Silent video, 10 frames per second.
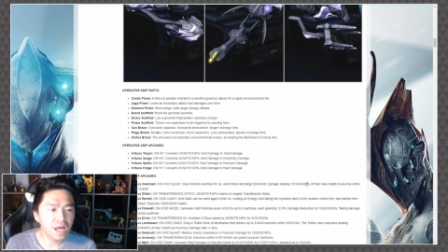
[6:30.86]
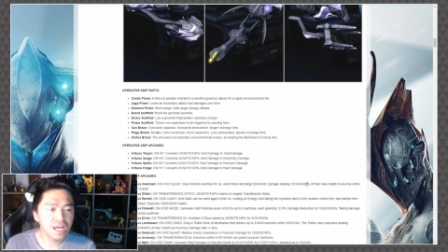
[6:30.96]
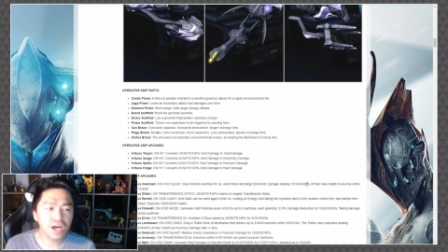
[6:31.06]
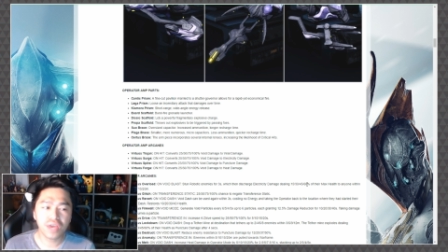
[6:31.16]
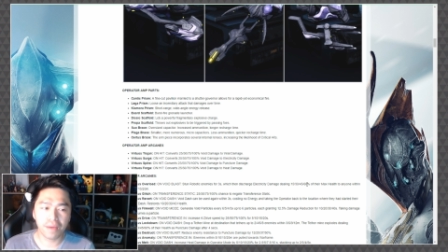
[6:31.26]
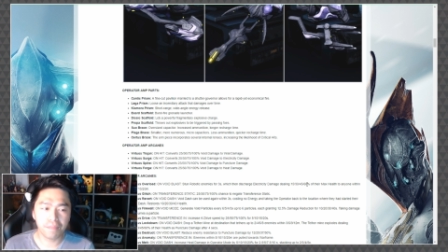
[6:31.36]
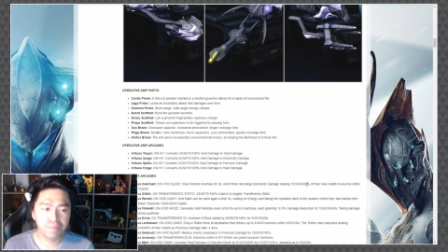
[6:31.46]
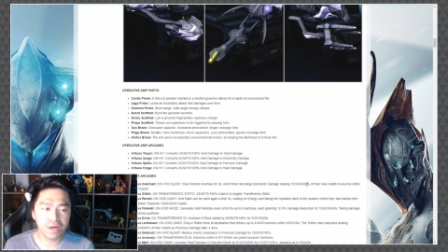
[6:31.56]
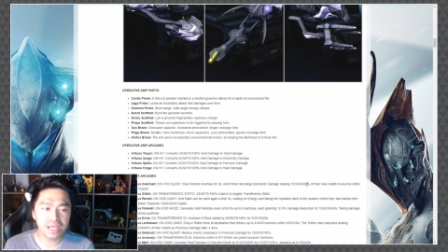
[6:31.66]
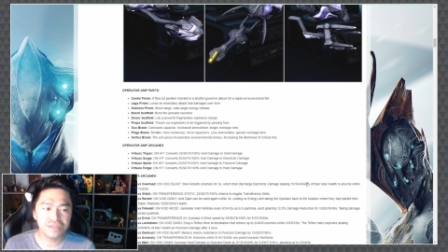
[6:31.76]
Okay,
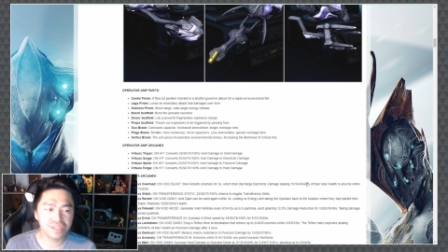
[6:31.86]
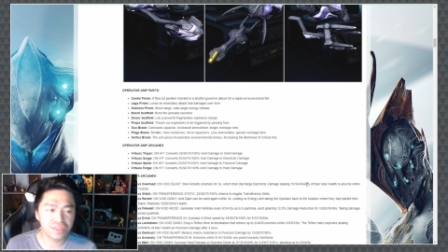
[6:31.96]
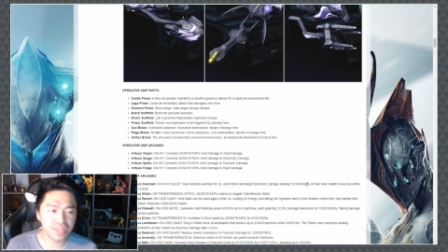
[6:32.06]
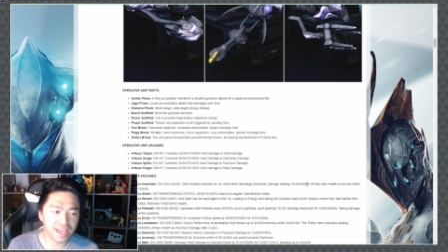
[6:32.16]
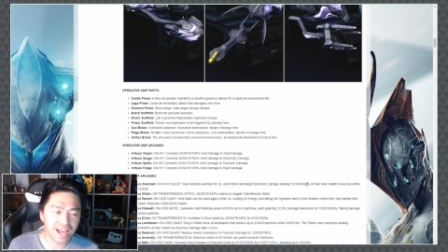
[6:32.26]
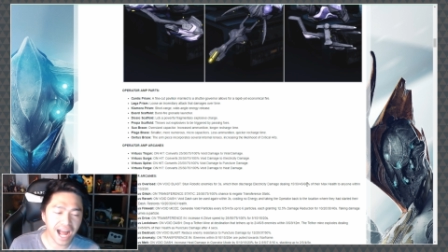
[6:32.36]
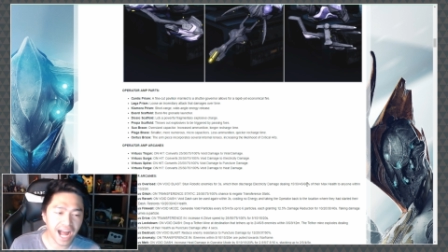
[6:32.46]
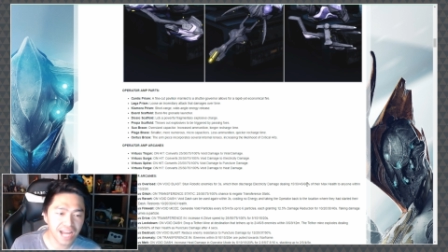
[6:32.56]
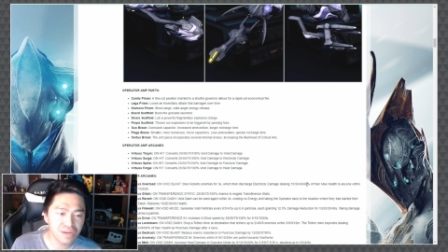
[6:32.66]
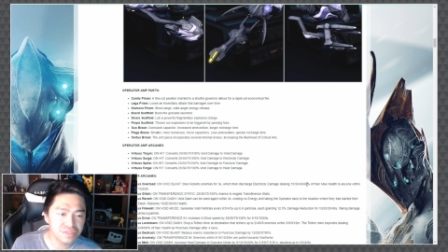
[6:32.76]
but here's the thing.
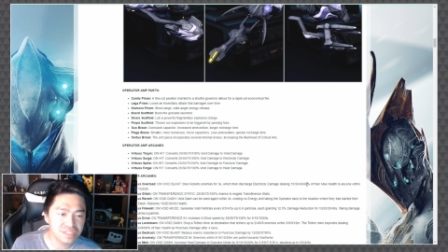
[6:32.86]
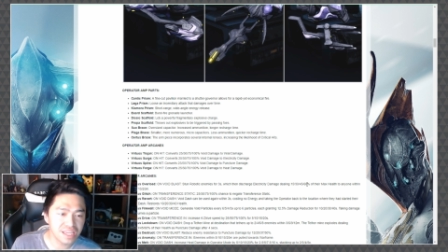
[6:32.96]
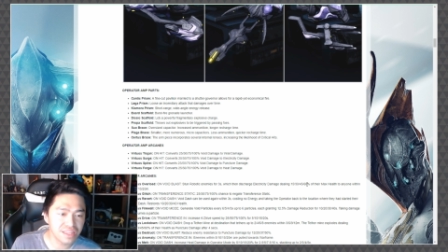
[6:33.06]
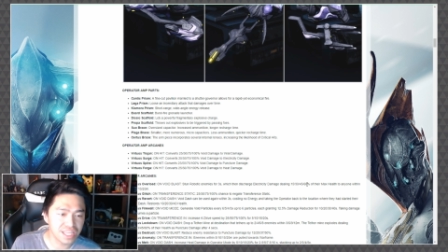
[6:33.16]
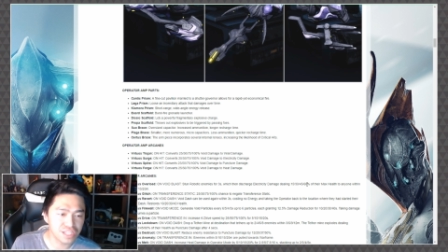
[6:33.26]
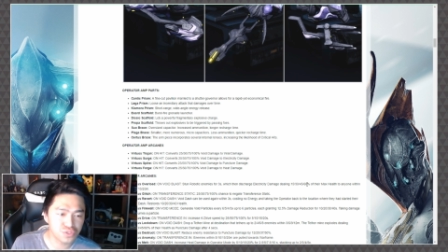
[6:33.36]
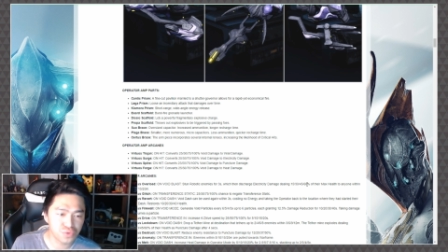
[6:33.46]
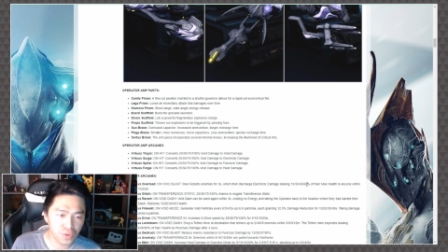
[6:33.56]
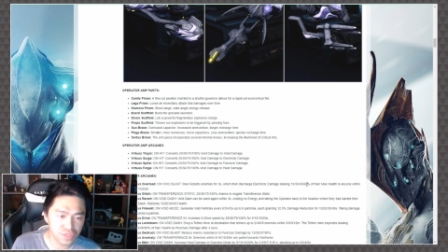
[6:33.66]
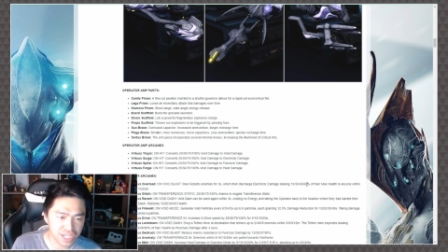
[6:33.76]
I don't think that
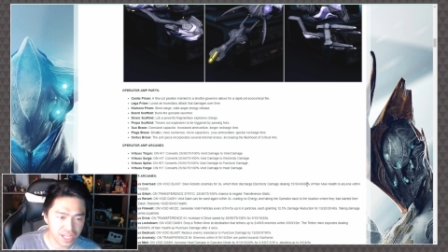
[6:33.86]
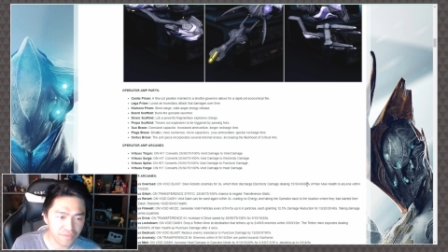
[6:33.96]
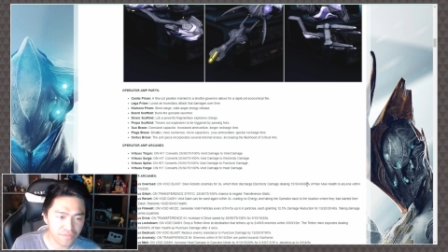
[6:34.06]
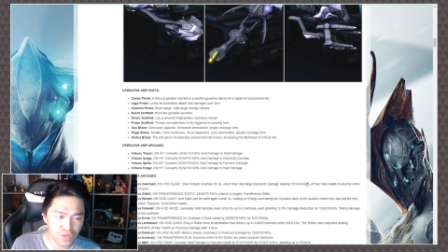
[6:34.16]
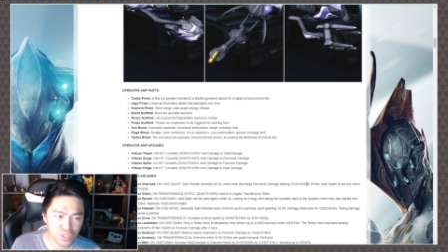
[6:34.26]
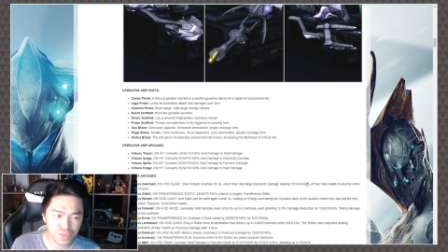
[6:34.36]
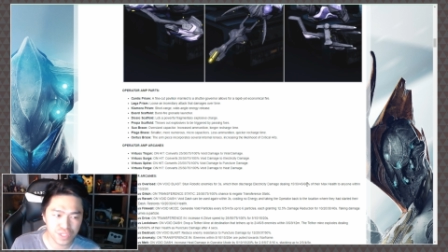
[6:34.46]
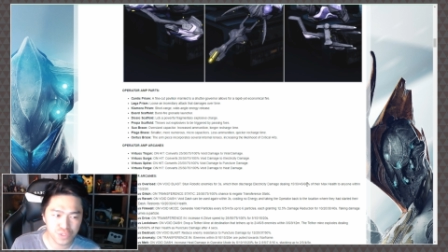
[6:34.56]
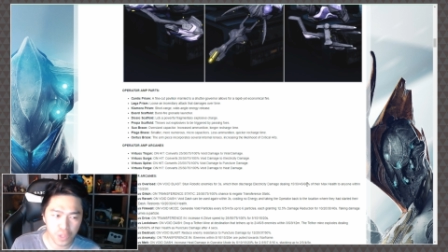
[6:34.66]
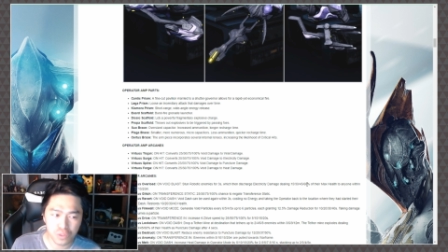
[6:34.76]
Trojan,
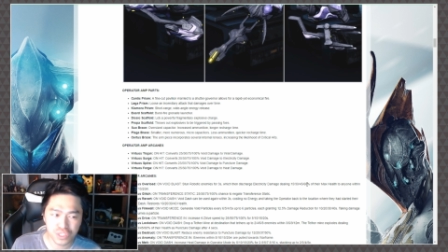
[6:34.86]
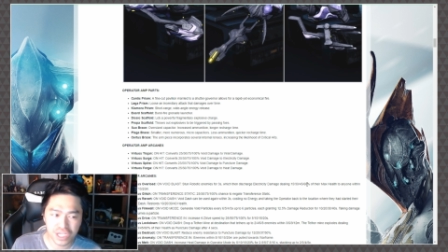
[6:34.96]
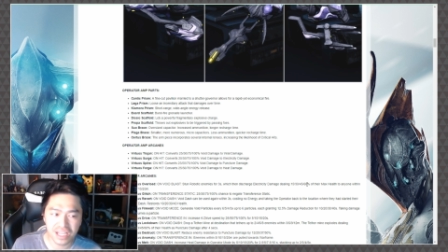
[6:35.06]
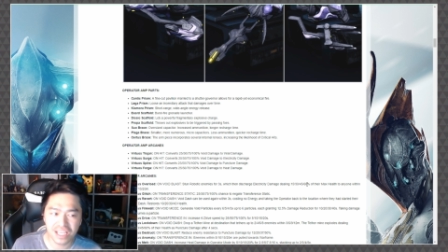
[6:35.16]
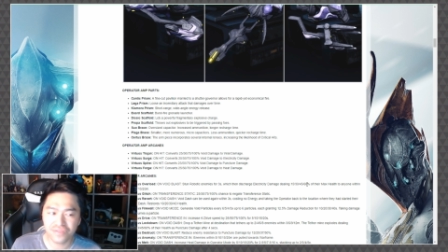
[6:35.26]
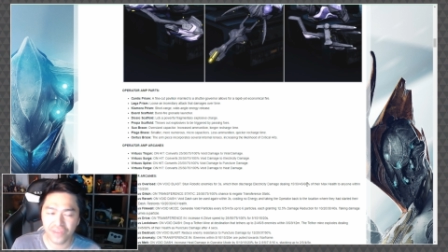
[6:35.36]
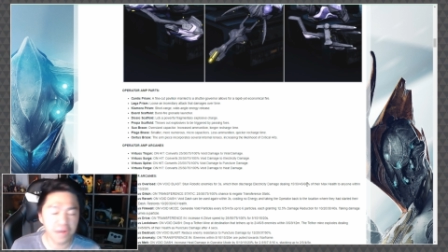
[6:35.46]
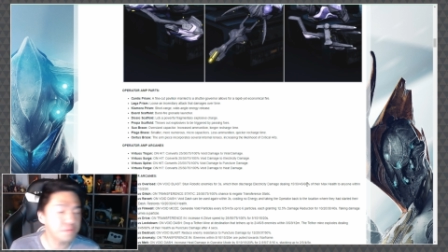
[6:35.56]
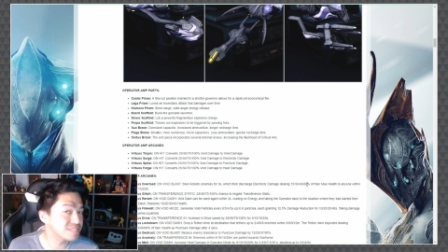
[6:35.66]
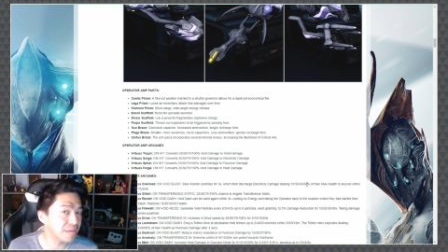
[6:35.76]
Virtuous Trojan, is
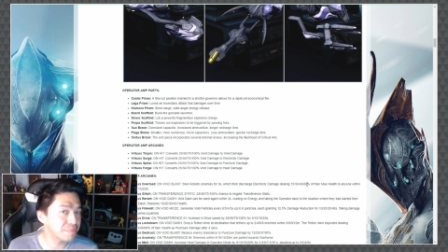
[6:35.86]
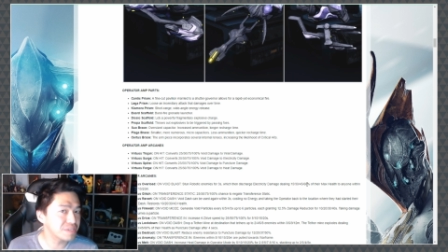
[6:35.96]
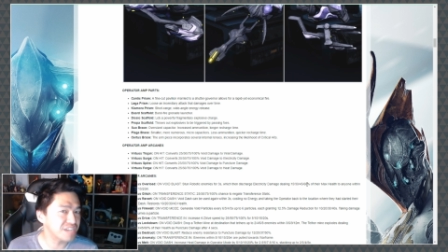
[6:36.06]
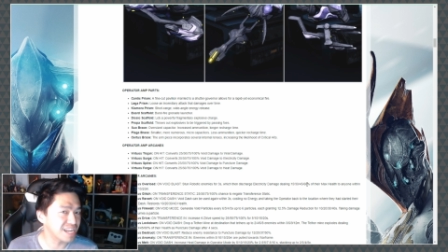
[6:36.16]
viral damage.